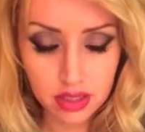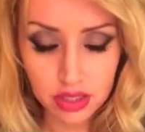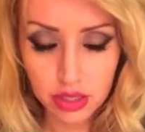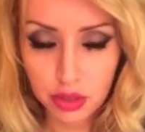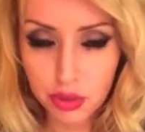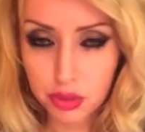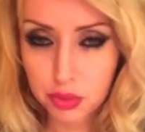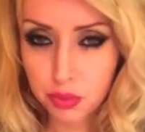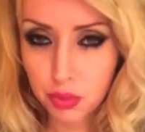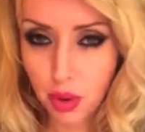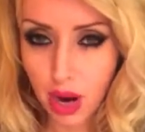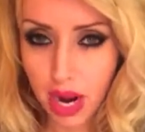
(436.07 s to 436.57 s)

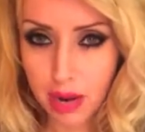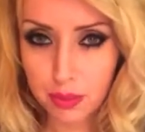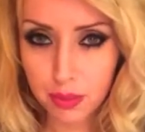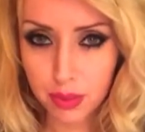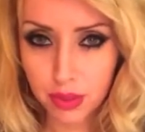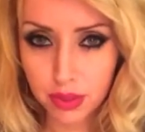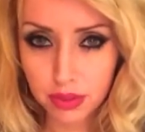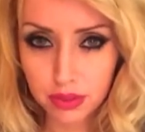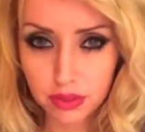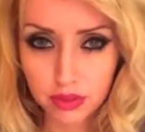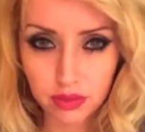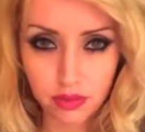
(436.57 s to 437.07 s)
Use
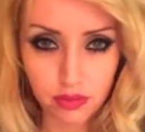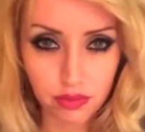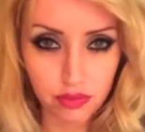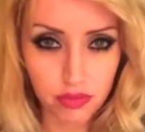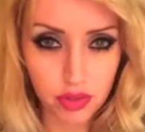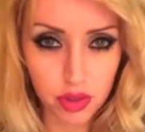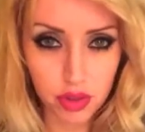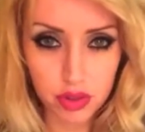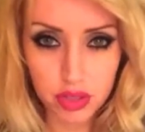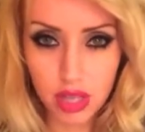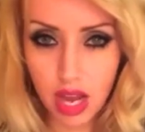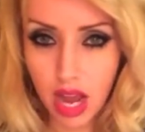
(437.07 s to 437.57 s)
primer,
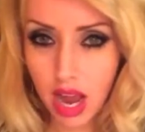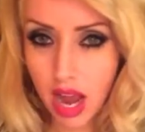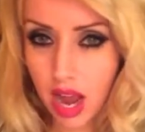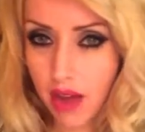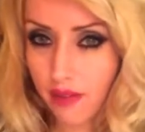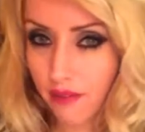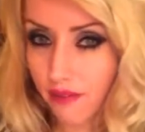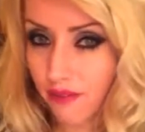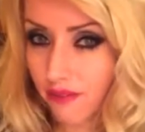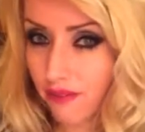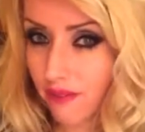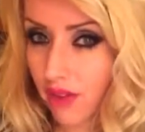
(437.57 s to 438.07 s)
use
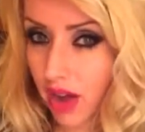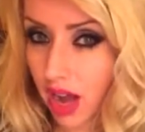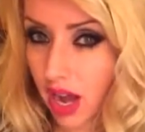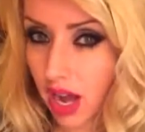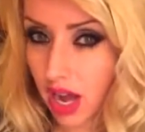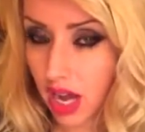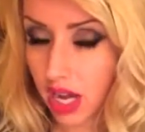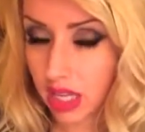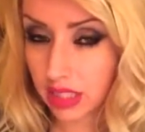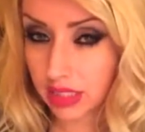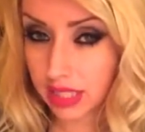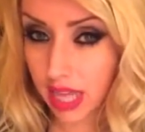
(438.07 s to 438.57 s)

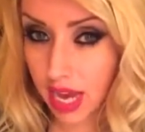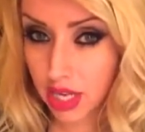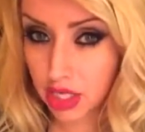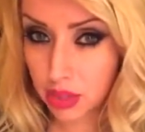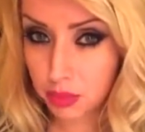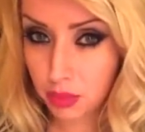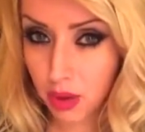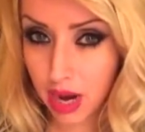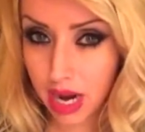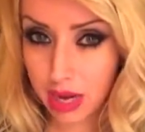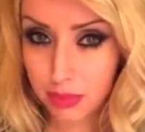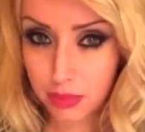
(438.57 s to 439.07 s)

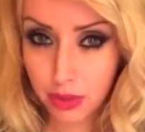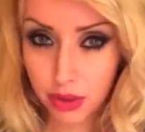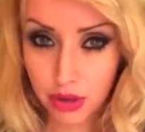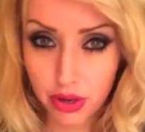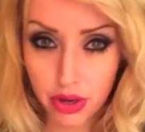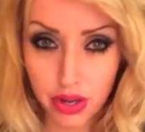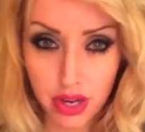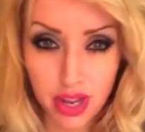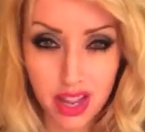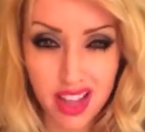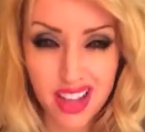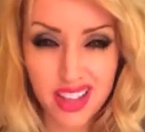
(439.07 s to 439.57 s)
lash
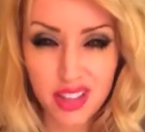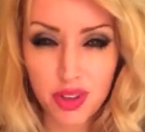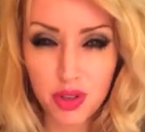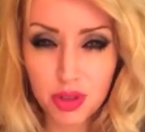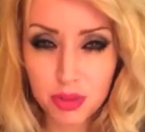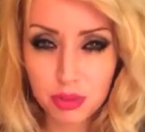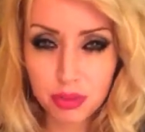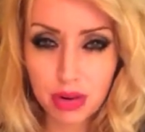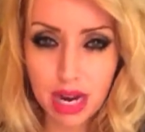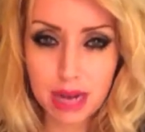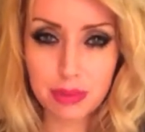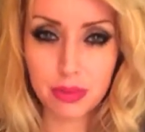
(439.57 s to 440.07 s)
primer,
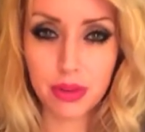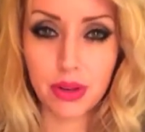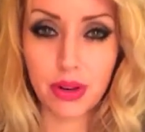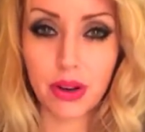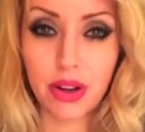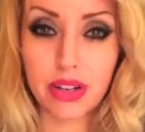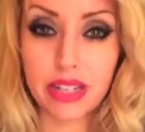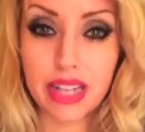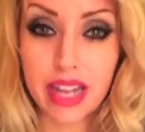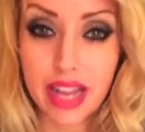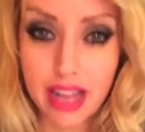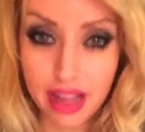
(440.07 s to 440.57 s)
use primer
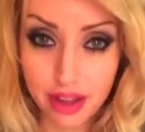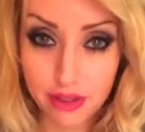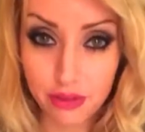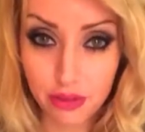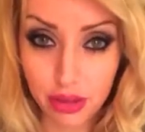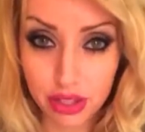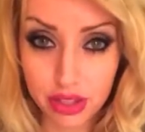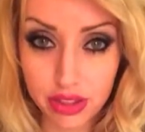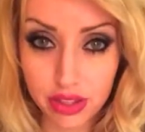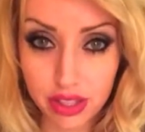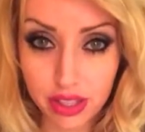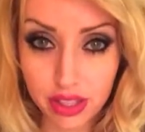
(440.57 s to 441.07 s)
on
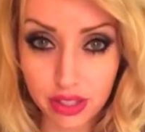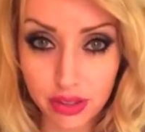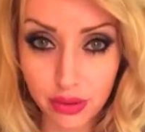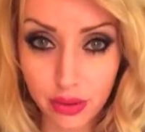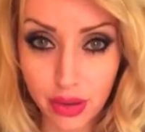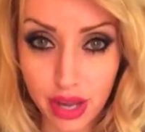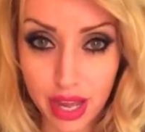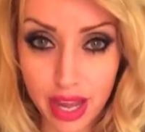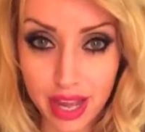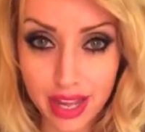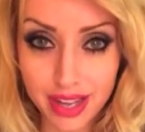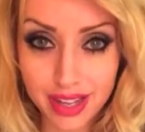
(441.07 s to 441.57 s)
everything,
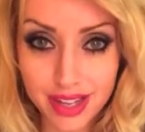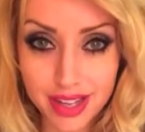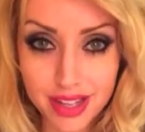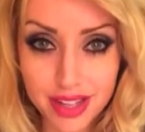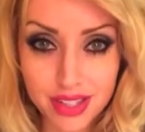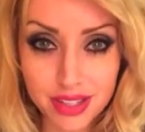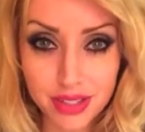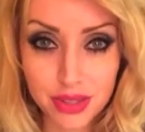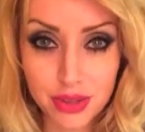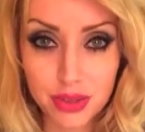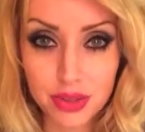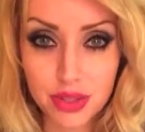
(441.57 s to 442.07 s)
okay?
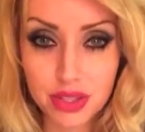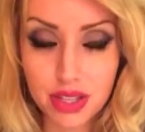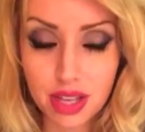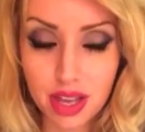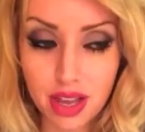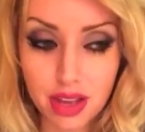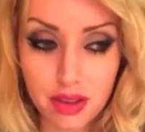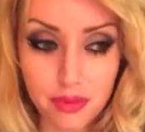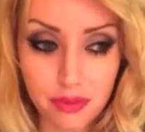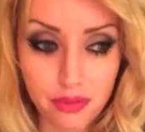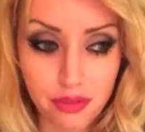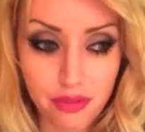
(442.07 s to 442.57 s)
Use
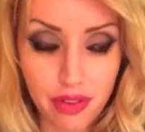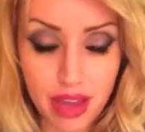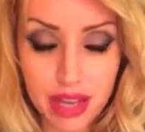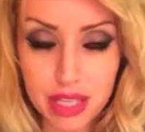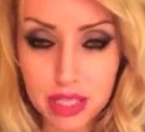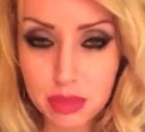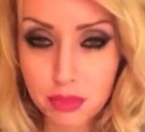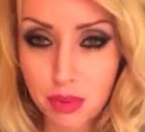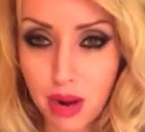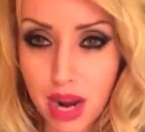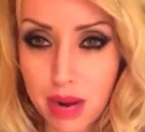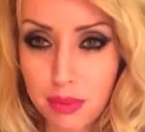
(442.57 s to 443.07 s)

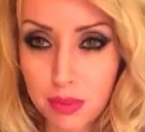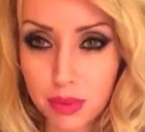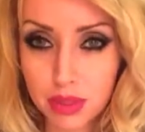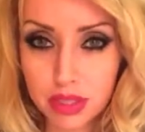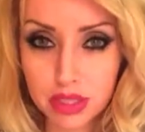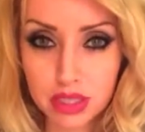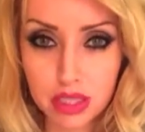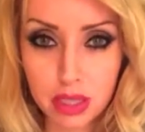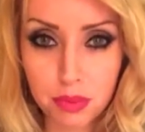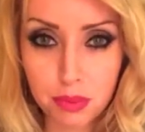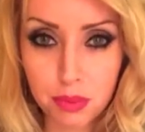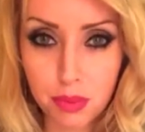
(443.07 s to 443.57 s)
face primer,
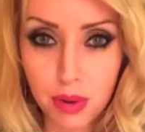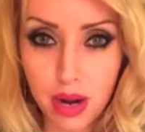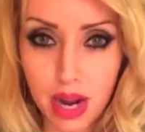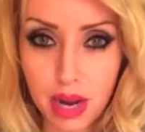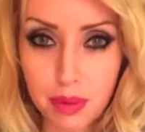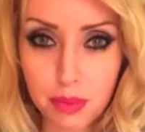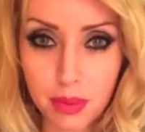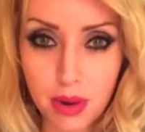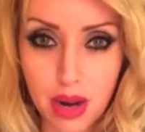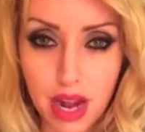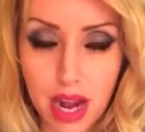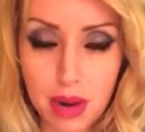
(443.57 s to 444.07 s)
lip
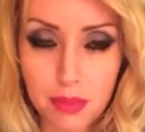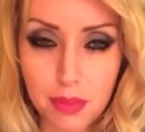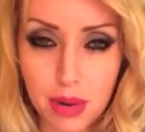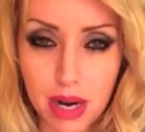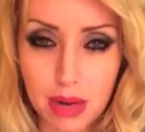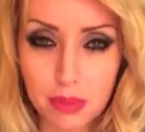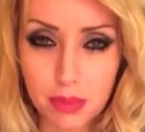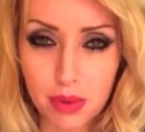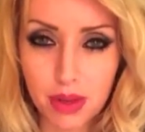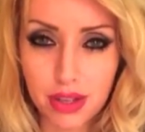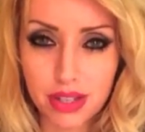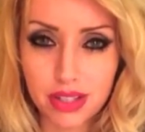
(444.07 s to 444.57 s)
primer, eye
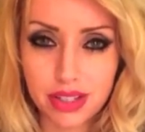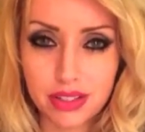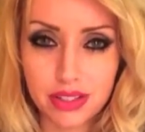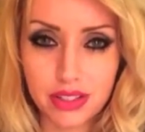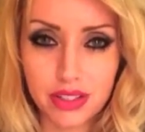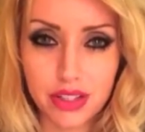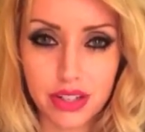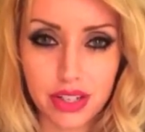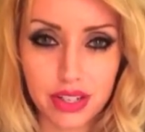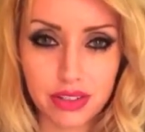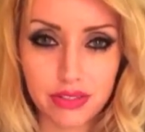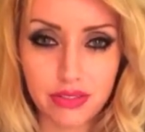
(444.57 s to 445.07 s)
primer.
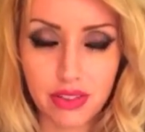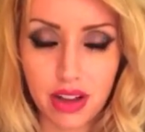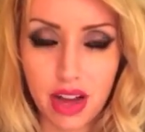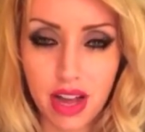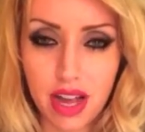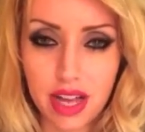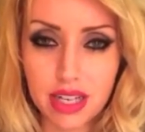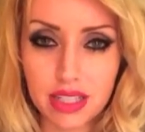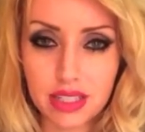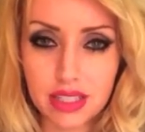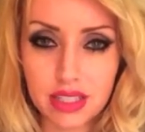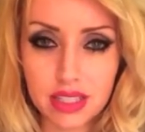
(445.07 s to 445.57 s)
You're gonna
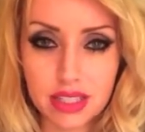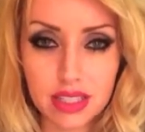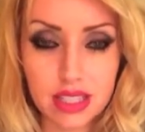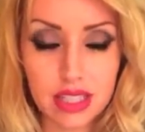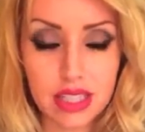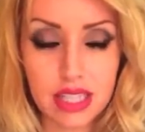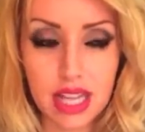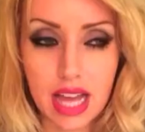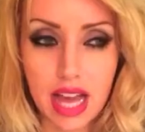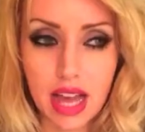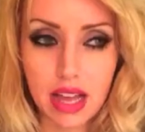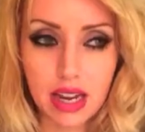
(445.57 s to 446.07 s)
find
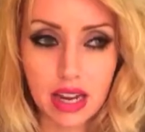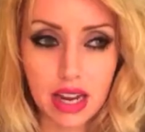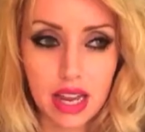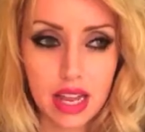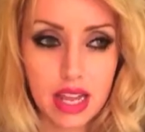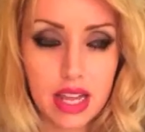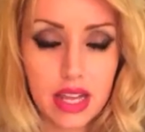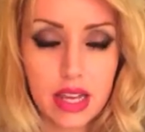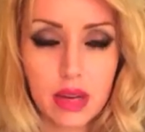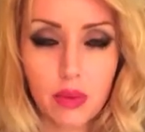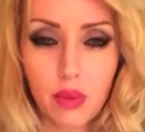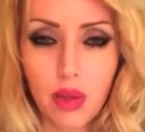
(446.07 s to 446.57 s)
that
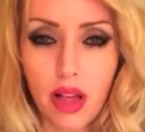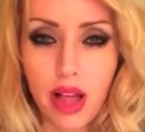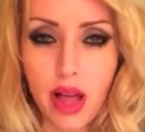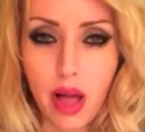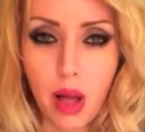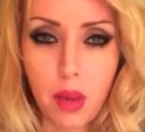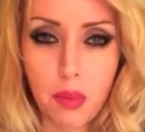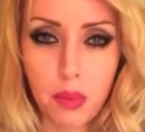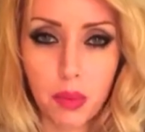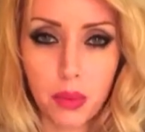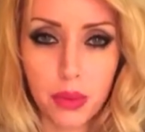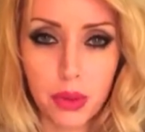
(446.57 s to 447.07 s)
will
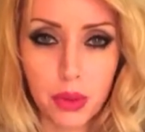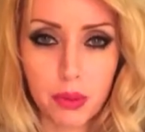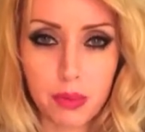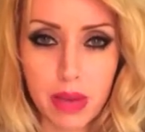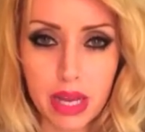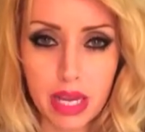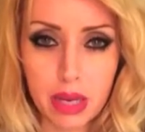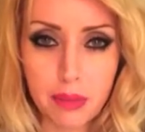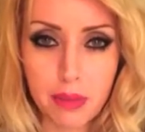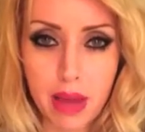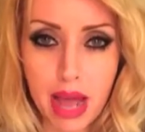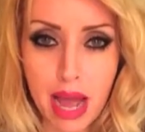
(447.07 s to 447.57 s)
help with your
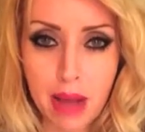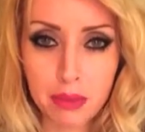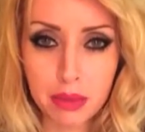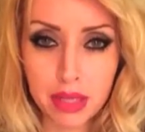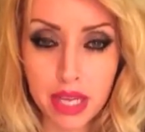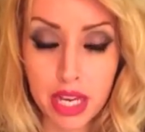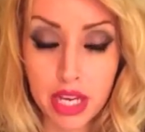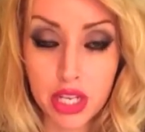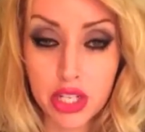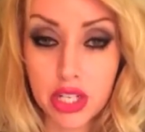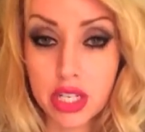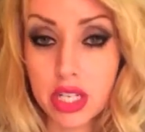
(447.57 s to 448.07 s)
makeup
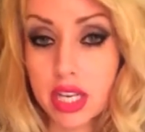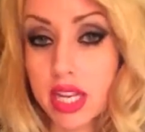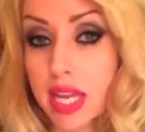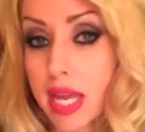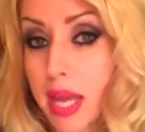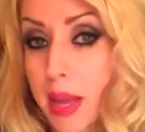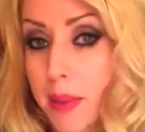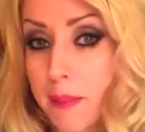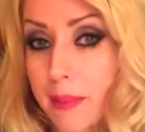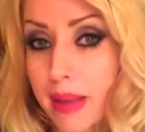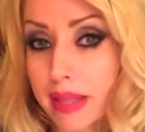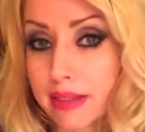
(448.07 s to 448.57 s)
application
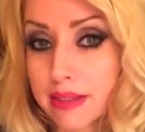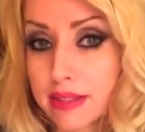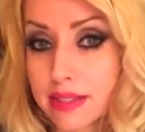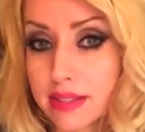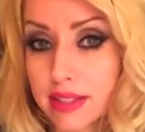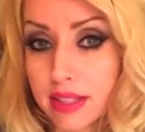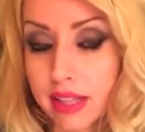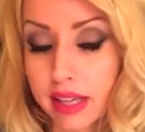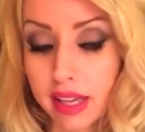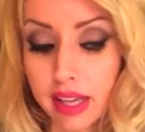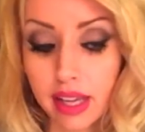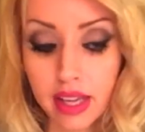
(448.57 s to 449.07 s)

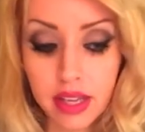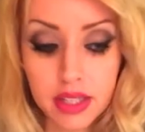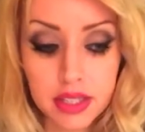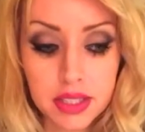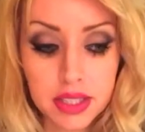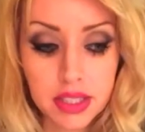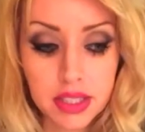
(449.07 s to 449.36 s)
immensely.